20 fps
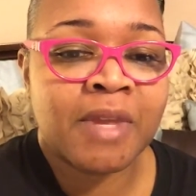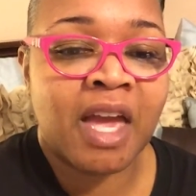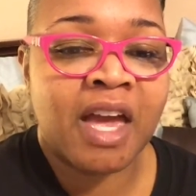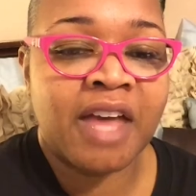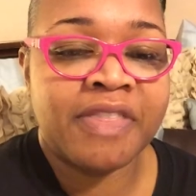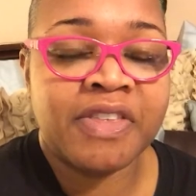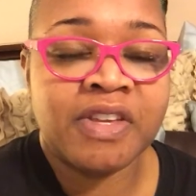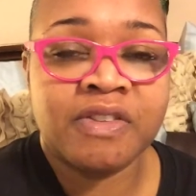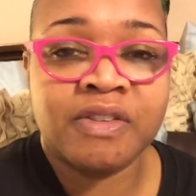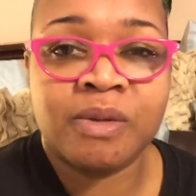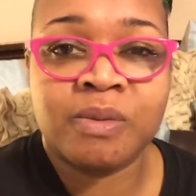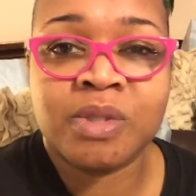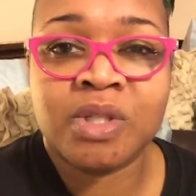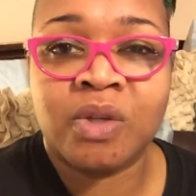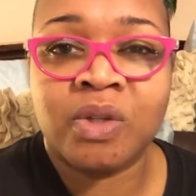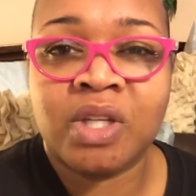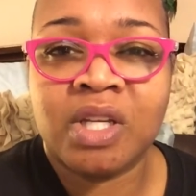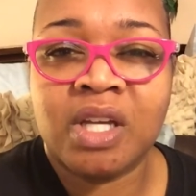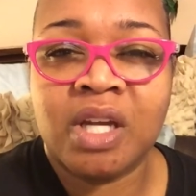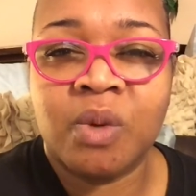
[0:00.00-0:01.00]
I think there was
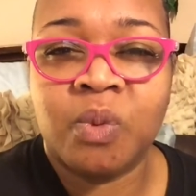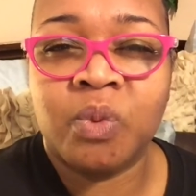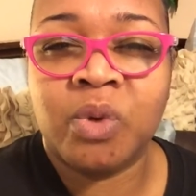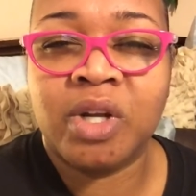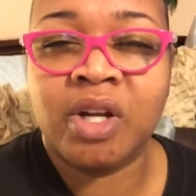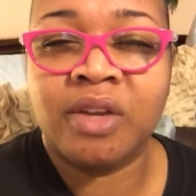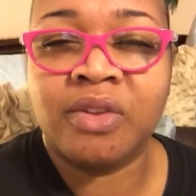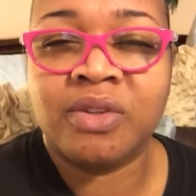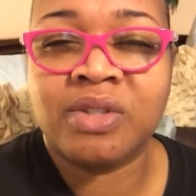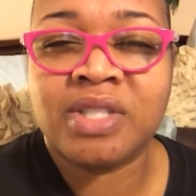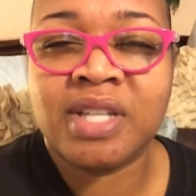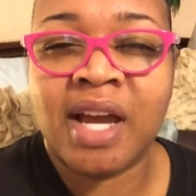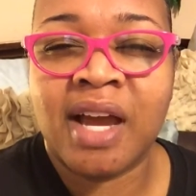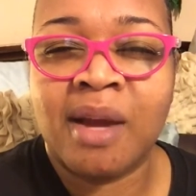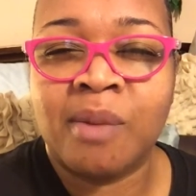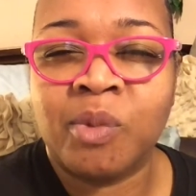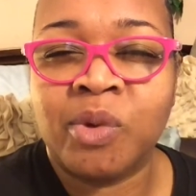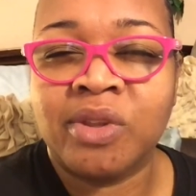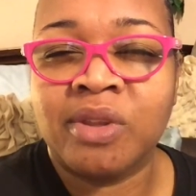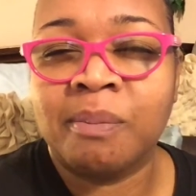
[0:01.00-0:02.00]
only one other
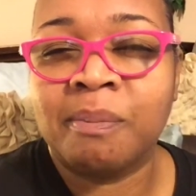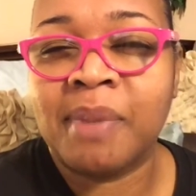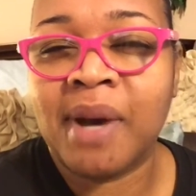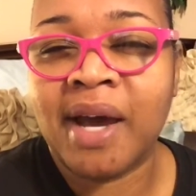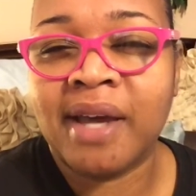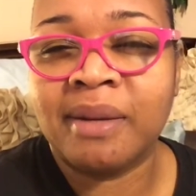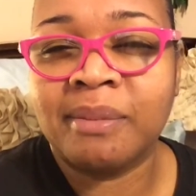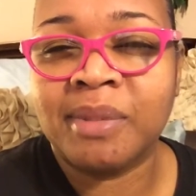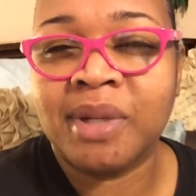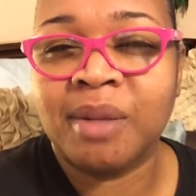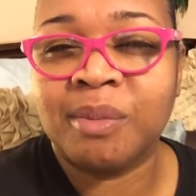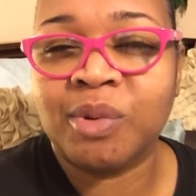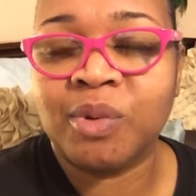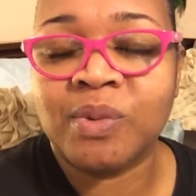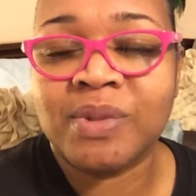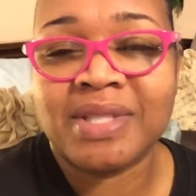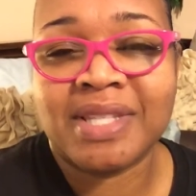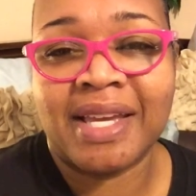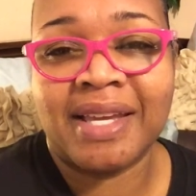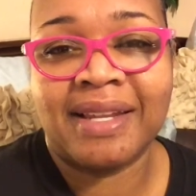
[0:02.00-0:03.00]
time where the bottom number
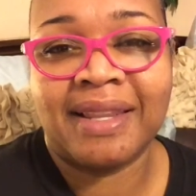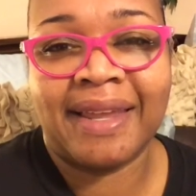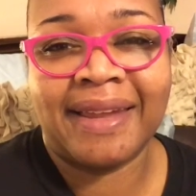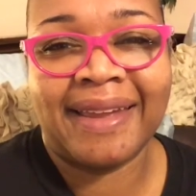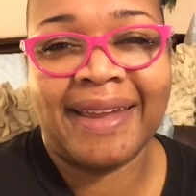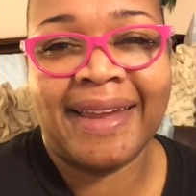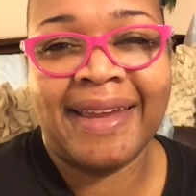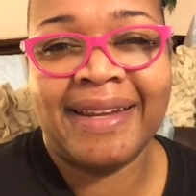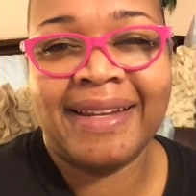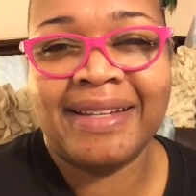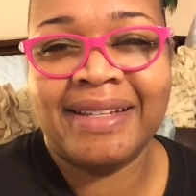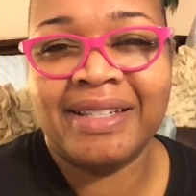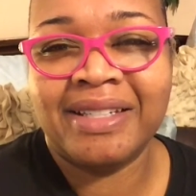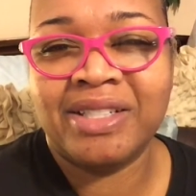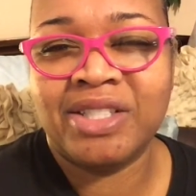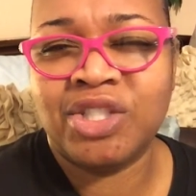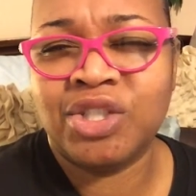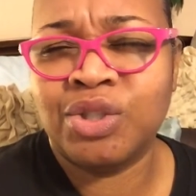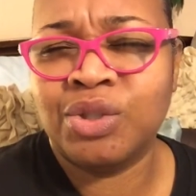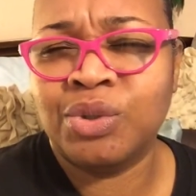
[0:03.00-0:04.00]
was at like
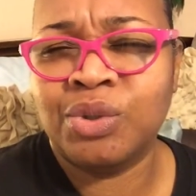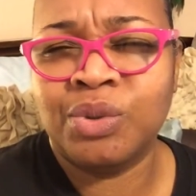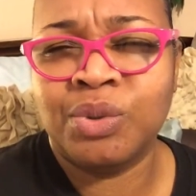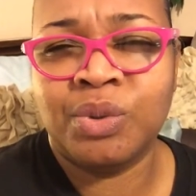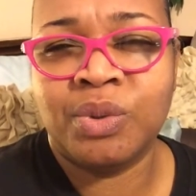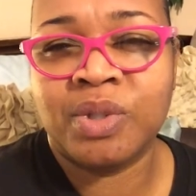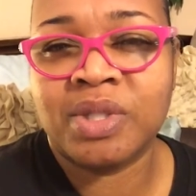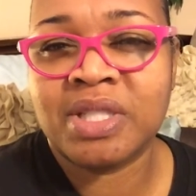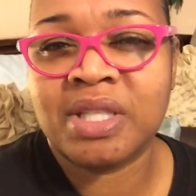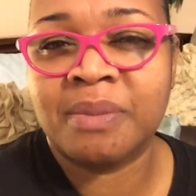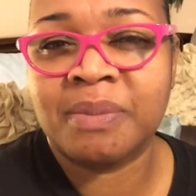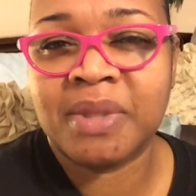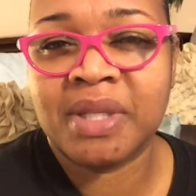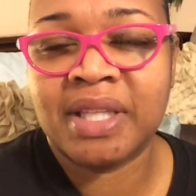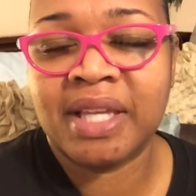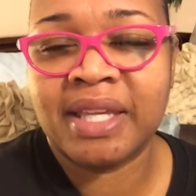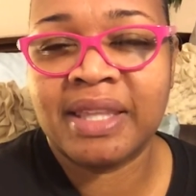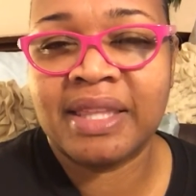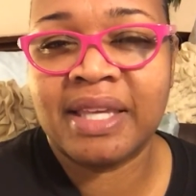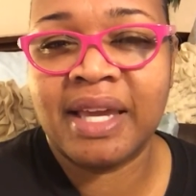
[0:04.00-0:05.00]
82 or something
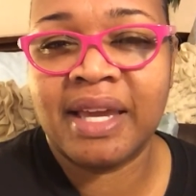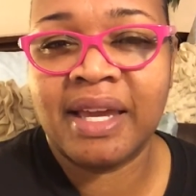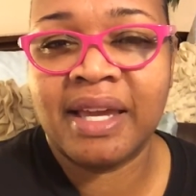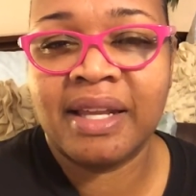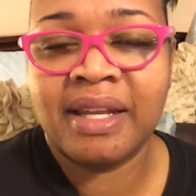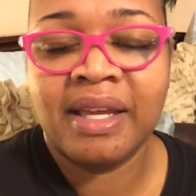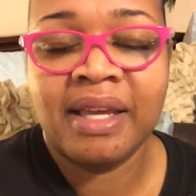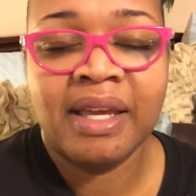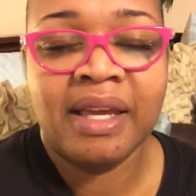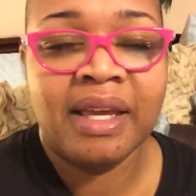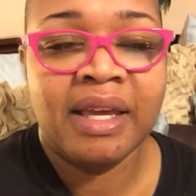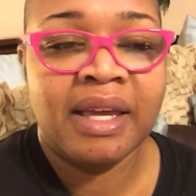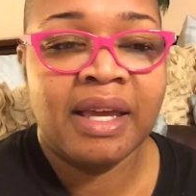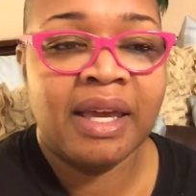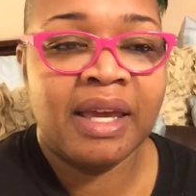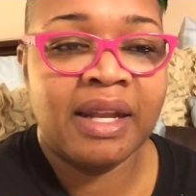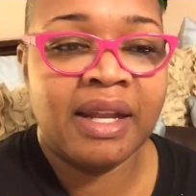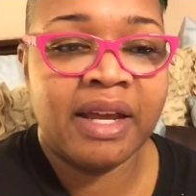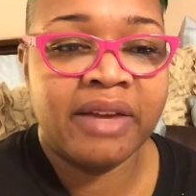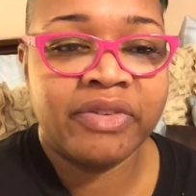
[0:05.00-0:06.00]
like that.
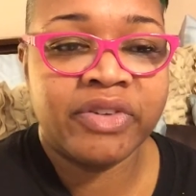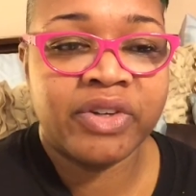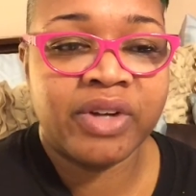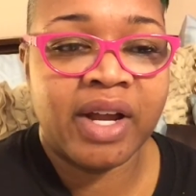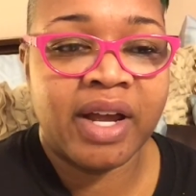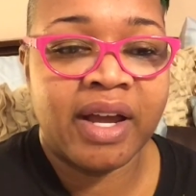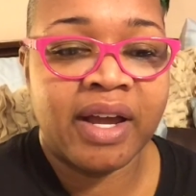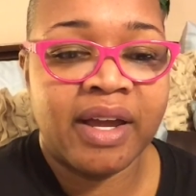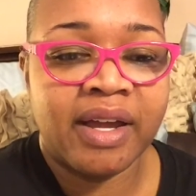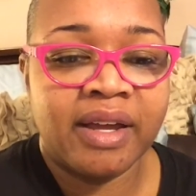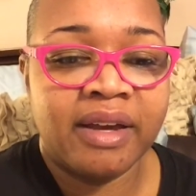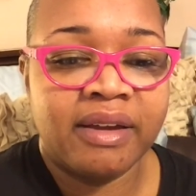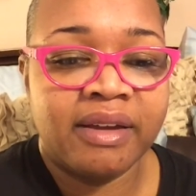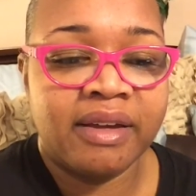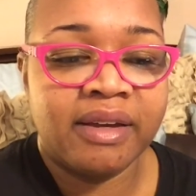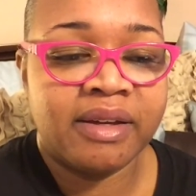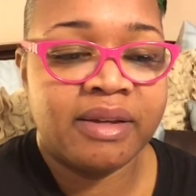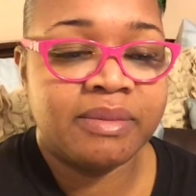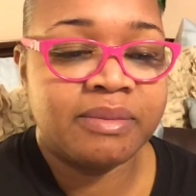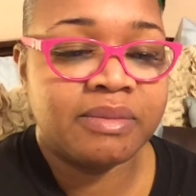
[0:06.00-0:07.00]
And after I
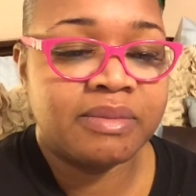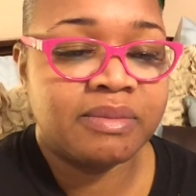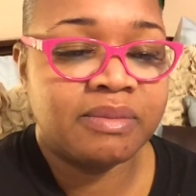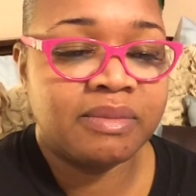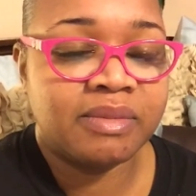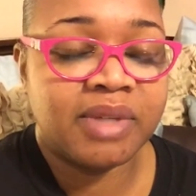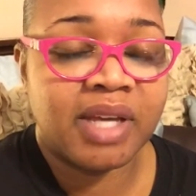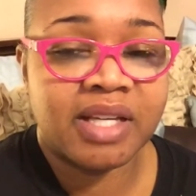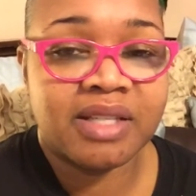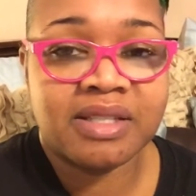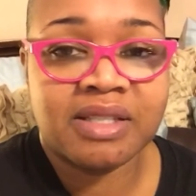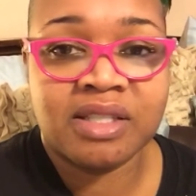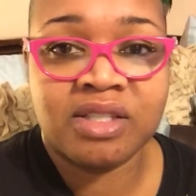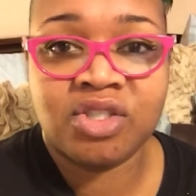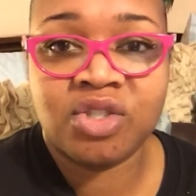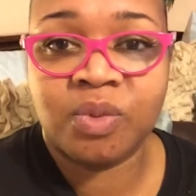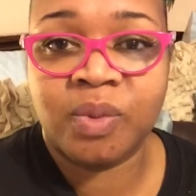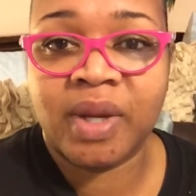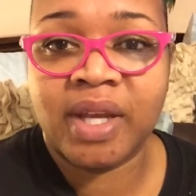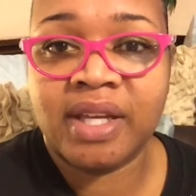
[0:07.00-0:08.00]
got
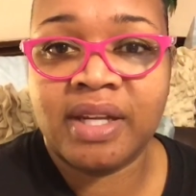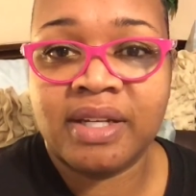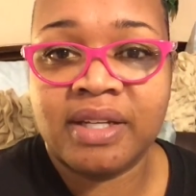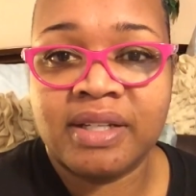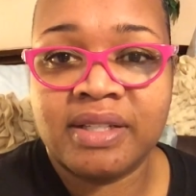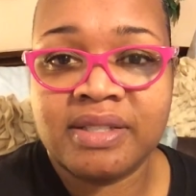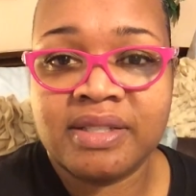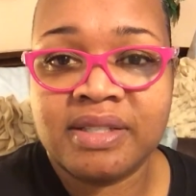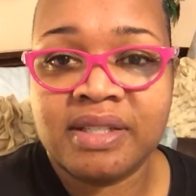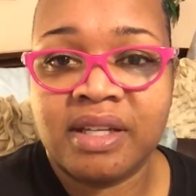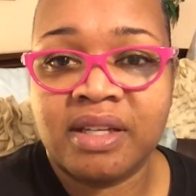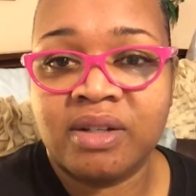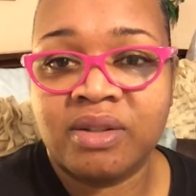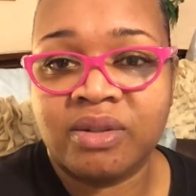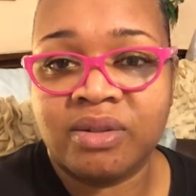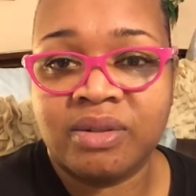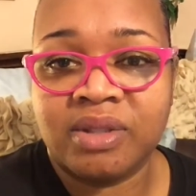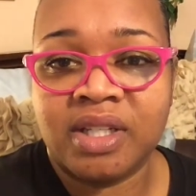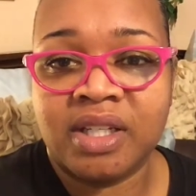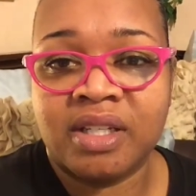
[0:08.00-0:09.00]
situated and
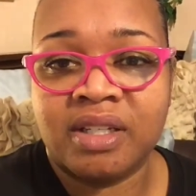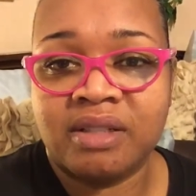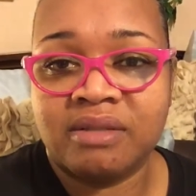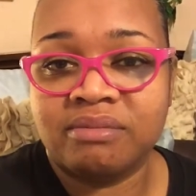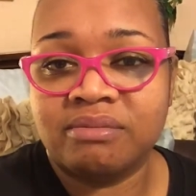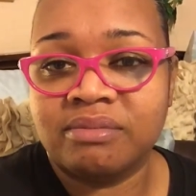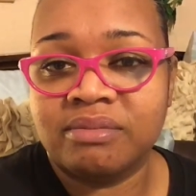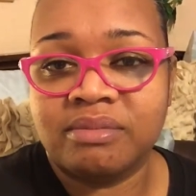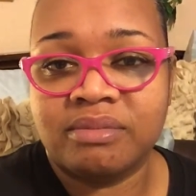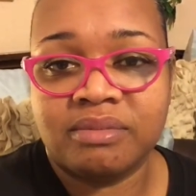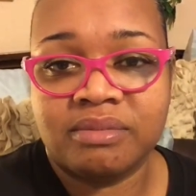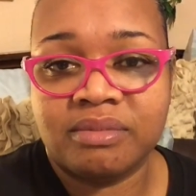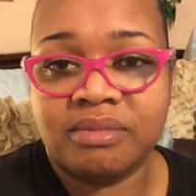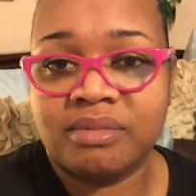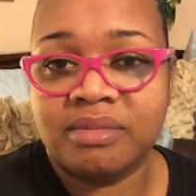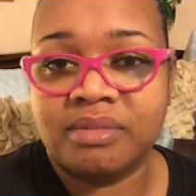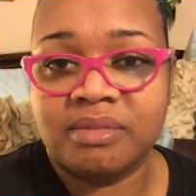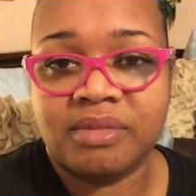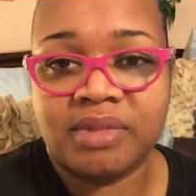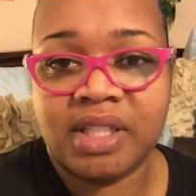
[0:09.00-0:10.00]
settled, it
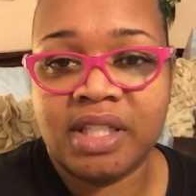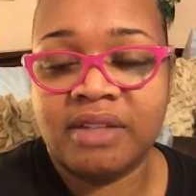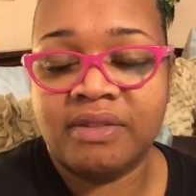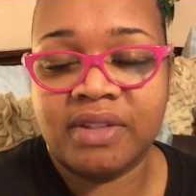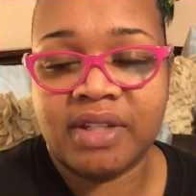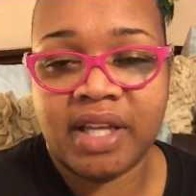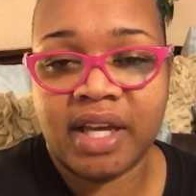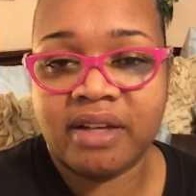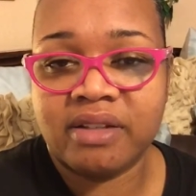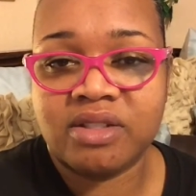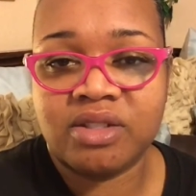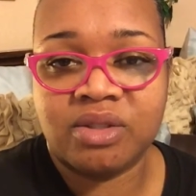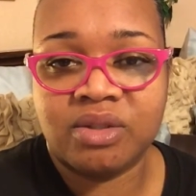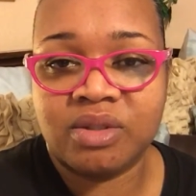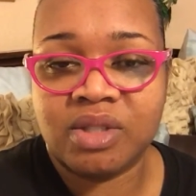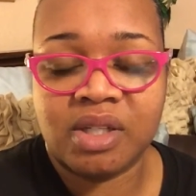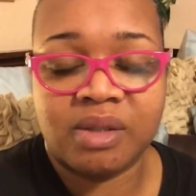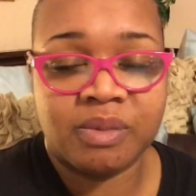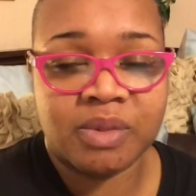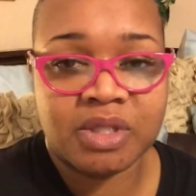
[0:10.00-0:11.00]
evened out to it
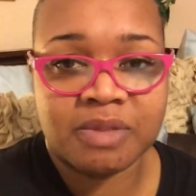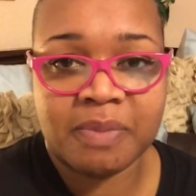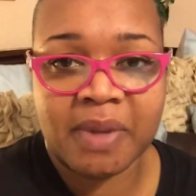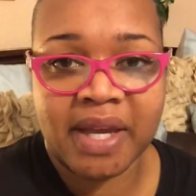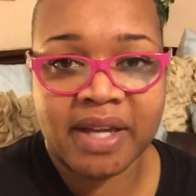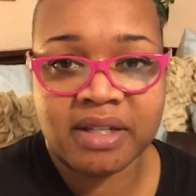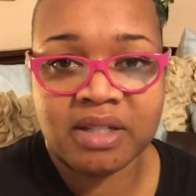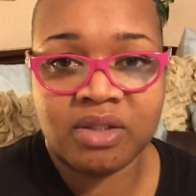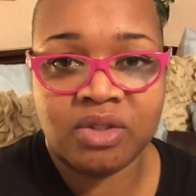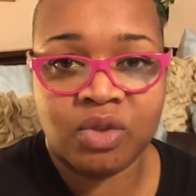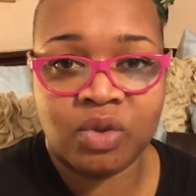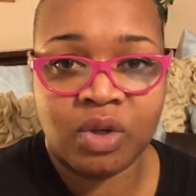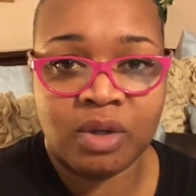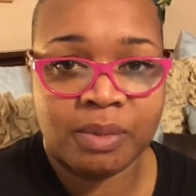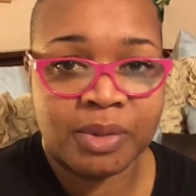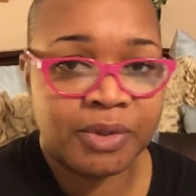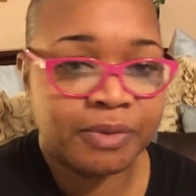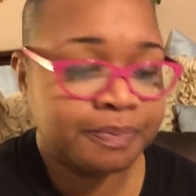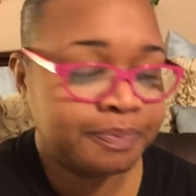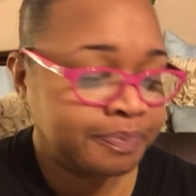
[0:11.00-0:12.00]
and it was back to
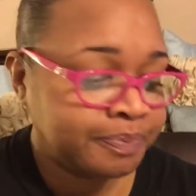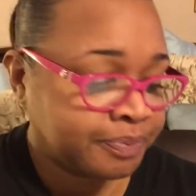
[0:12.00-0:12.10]
normal.